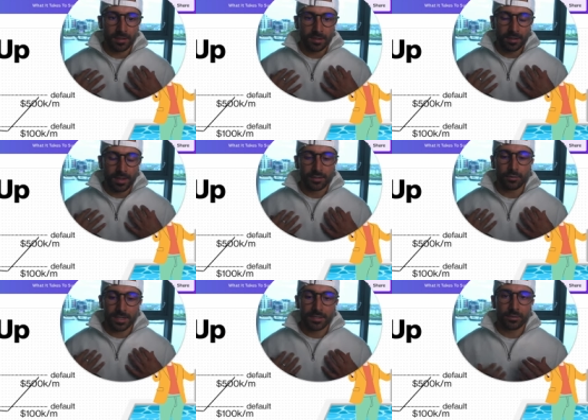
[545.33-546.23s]
and you
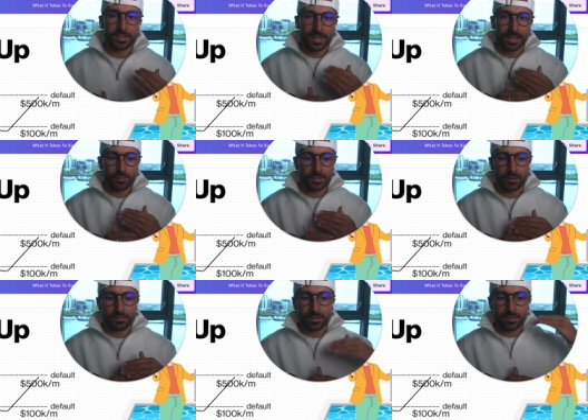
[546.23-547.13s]
need to set
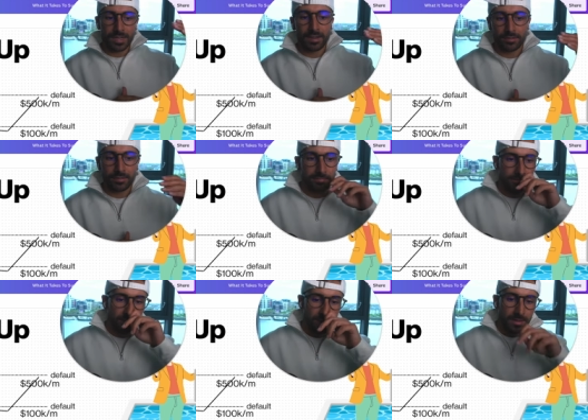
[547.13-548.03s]
yourself a new standard
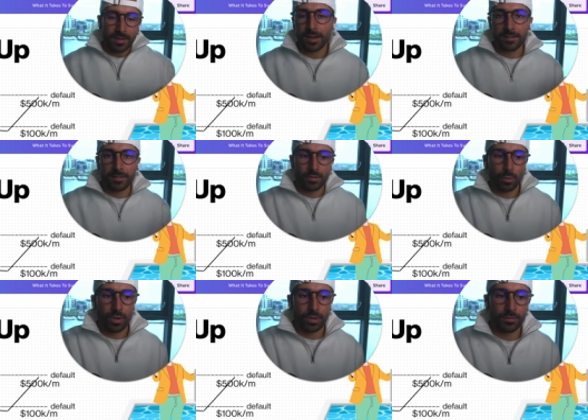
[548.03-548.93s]
and in the
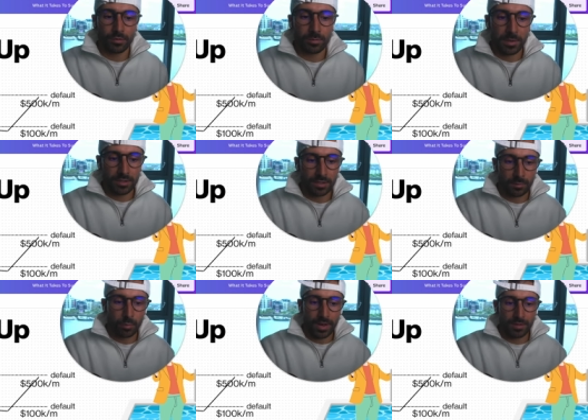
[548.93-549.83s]
world of
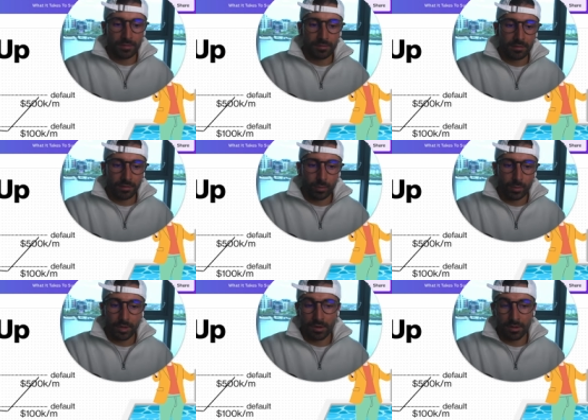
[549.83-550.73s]
entrepreneurship when
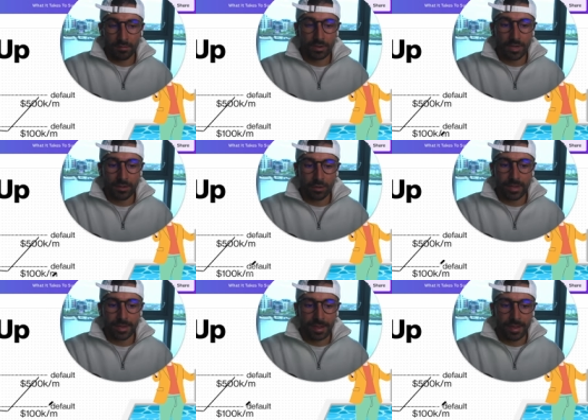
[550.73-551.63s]
we are really
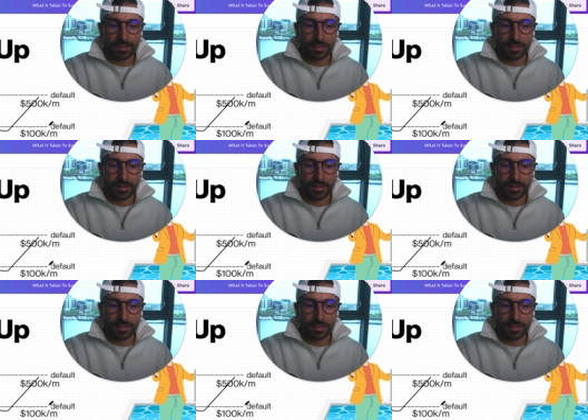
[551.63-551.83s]
looking at